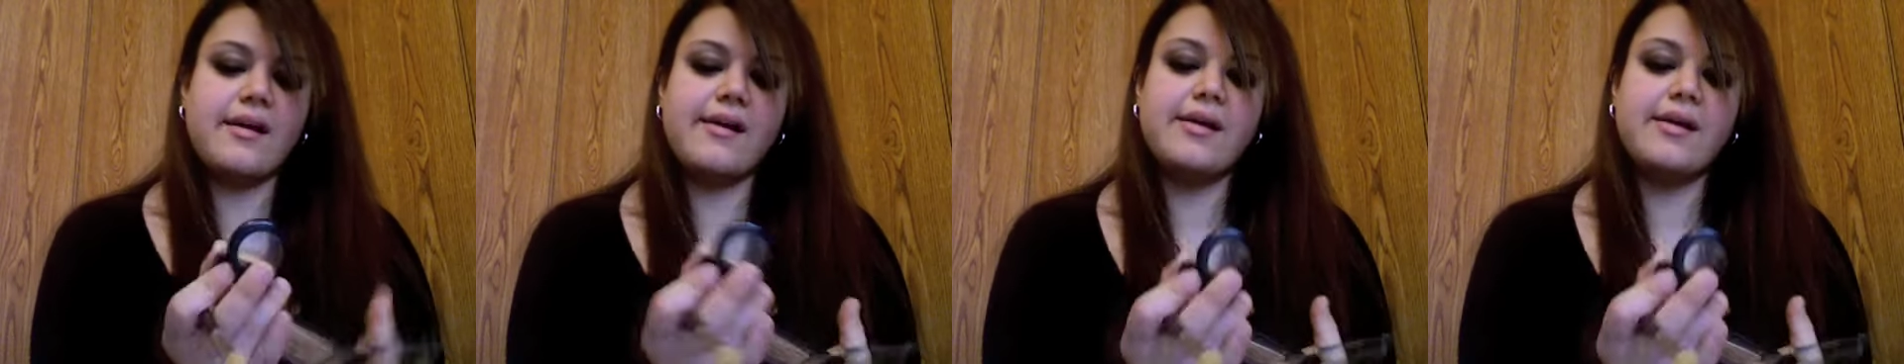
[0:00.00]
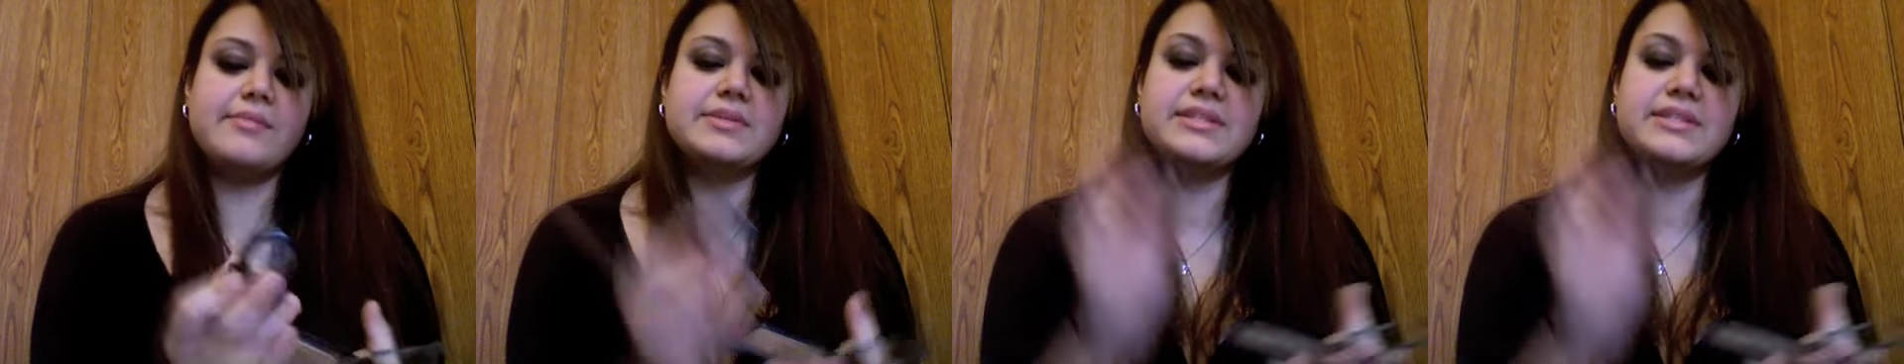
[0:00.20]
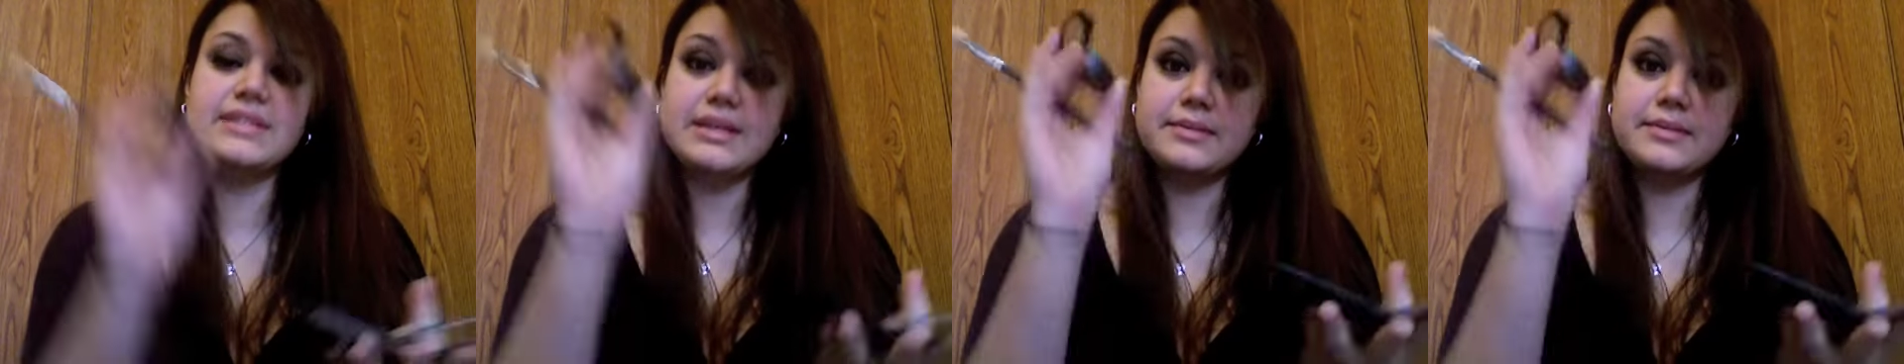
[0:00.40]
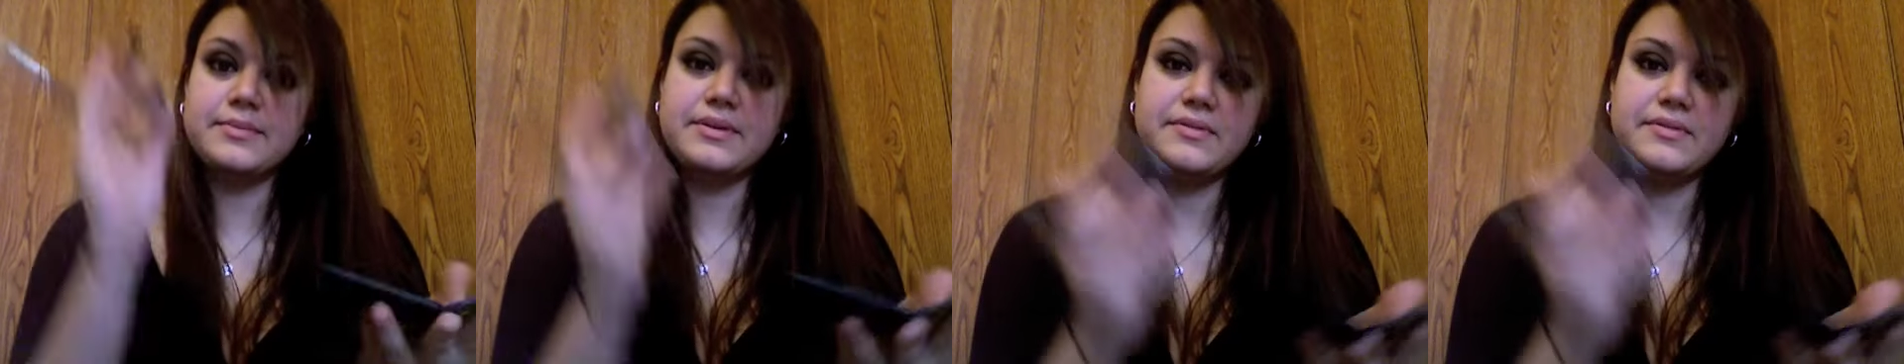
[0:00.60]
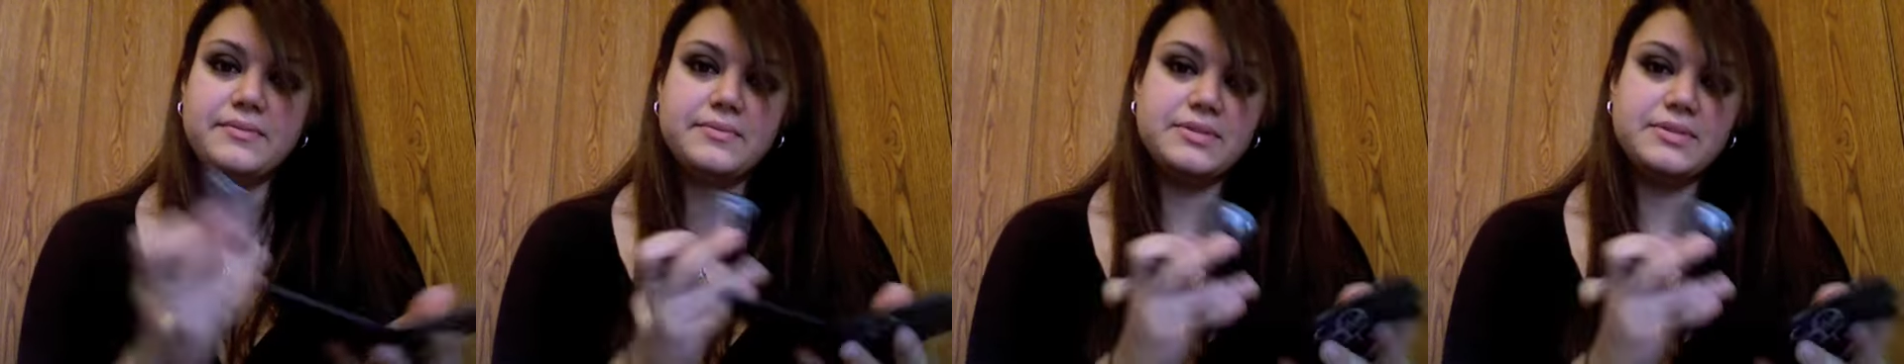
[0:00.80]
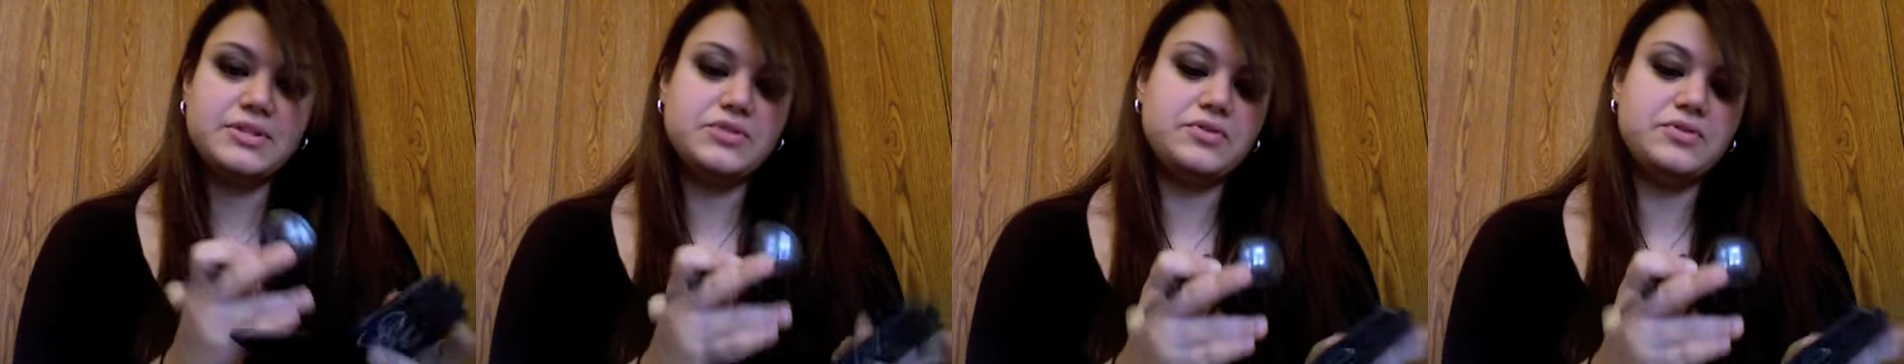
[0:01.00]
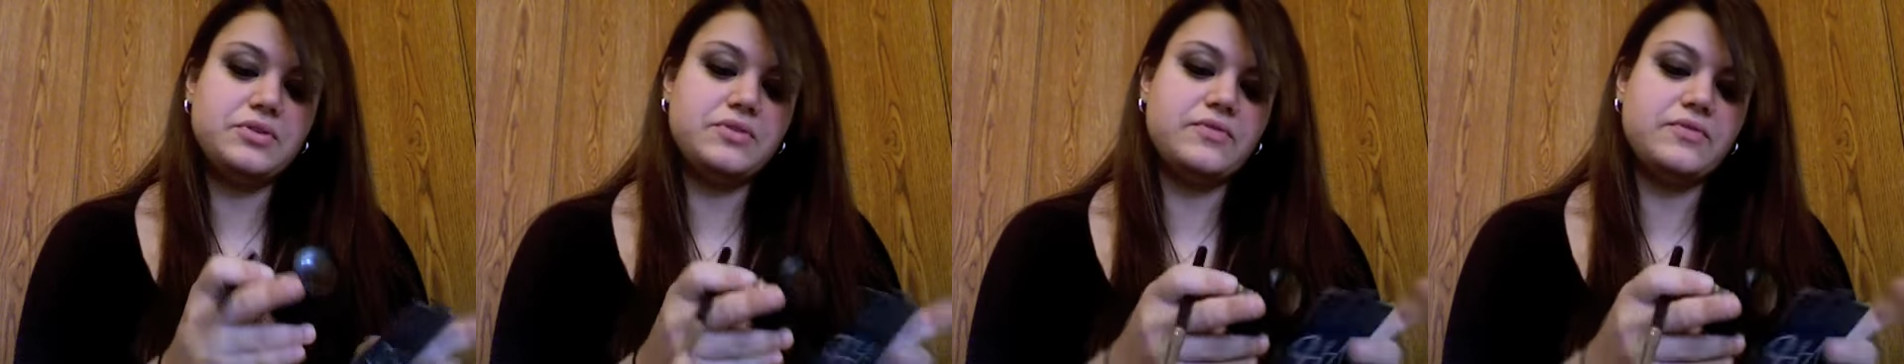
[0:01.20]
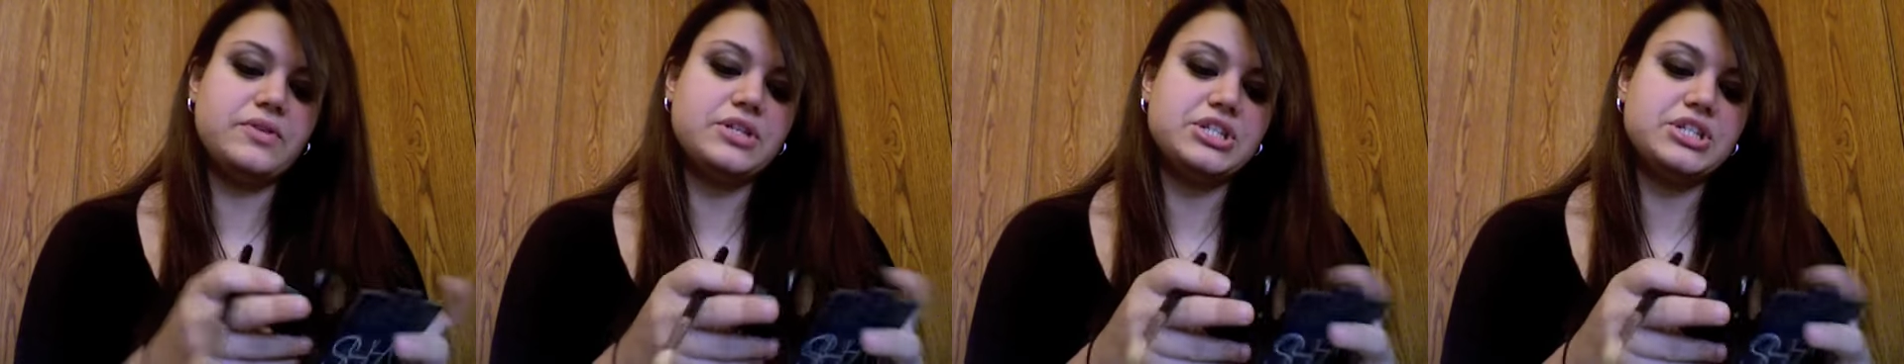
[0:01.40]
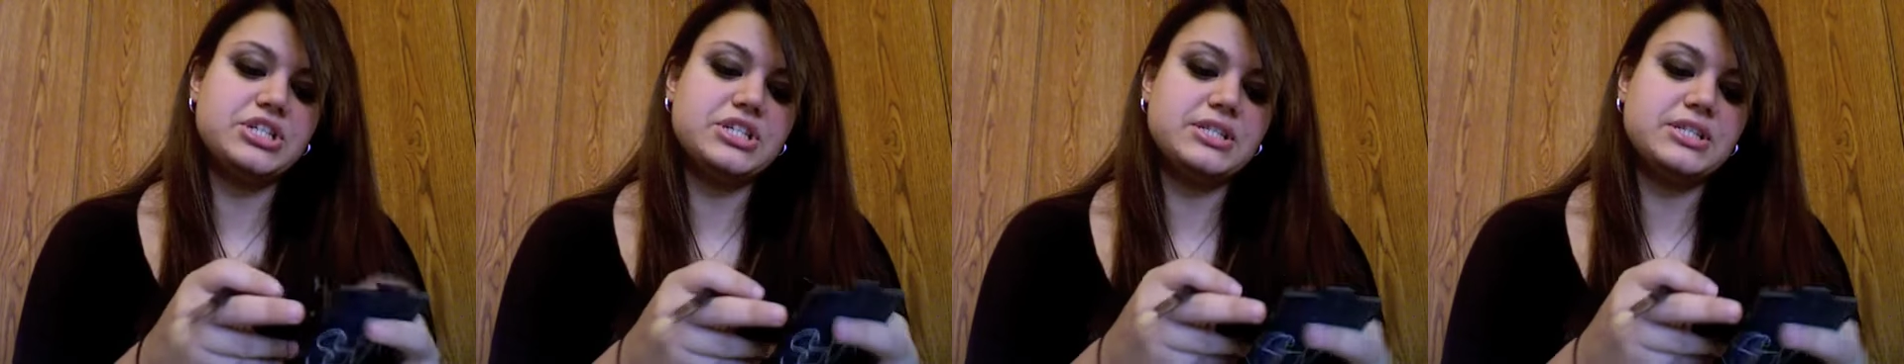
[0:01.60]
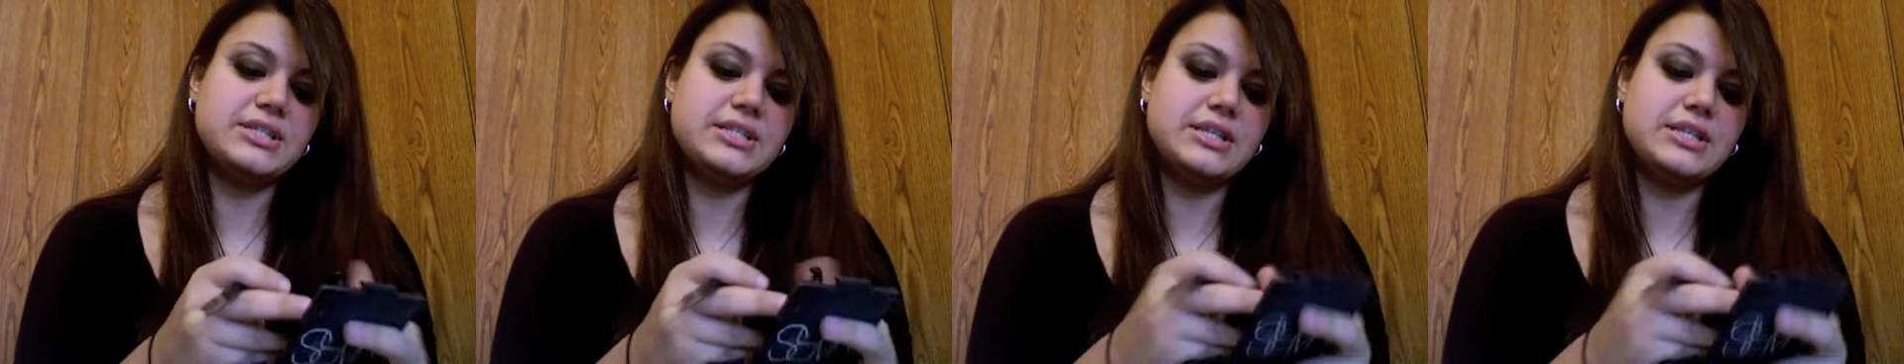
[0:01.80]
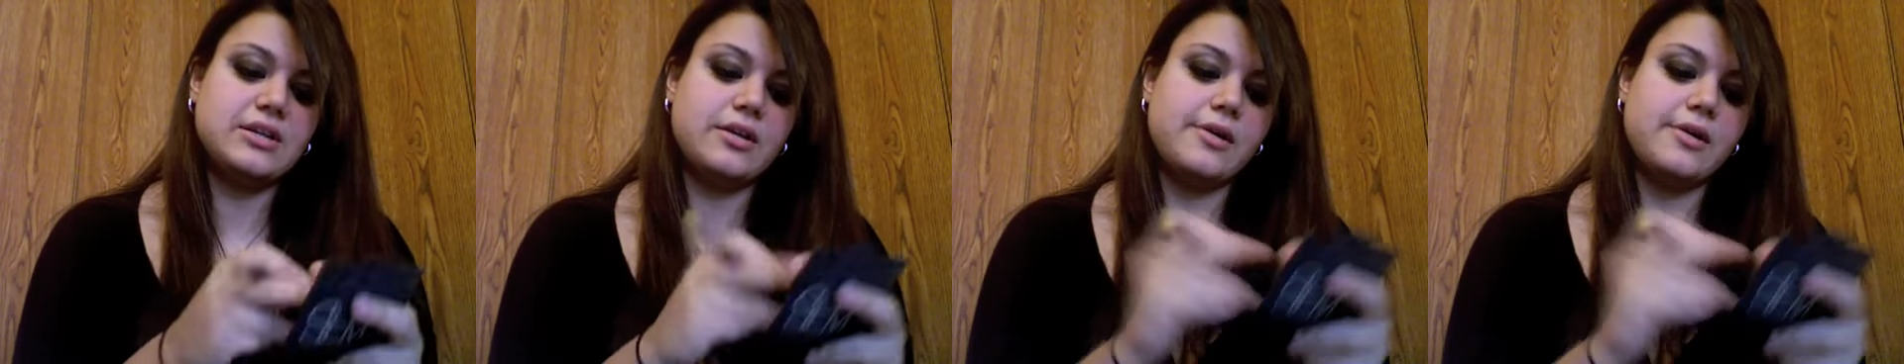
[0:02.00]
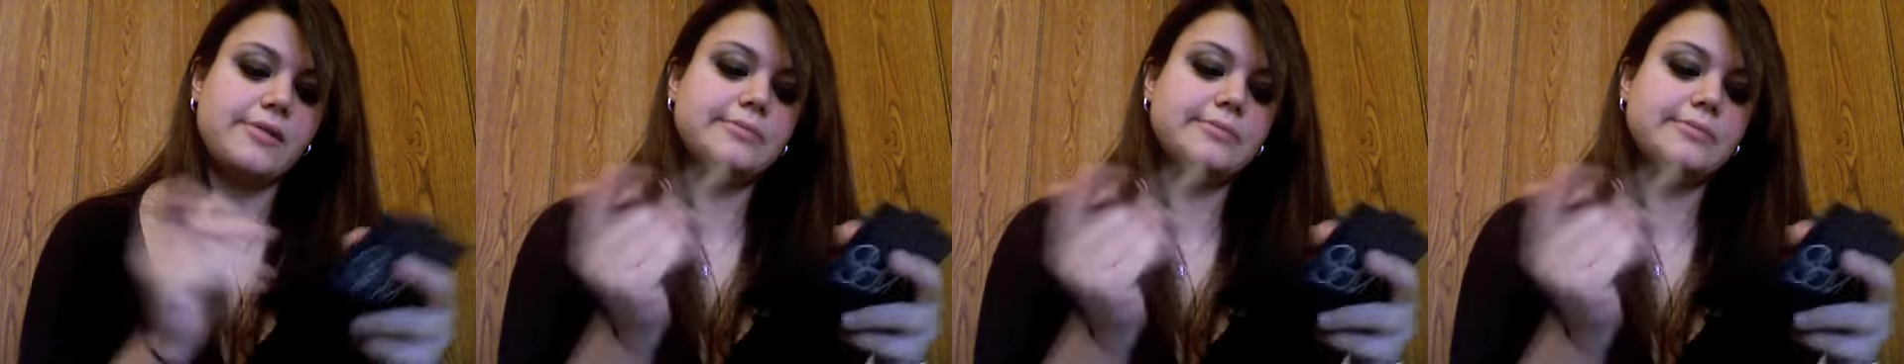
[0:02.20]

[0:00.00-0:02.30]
I'm going to take my Studio Finish concealer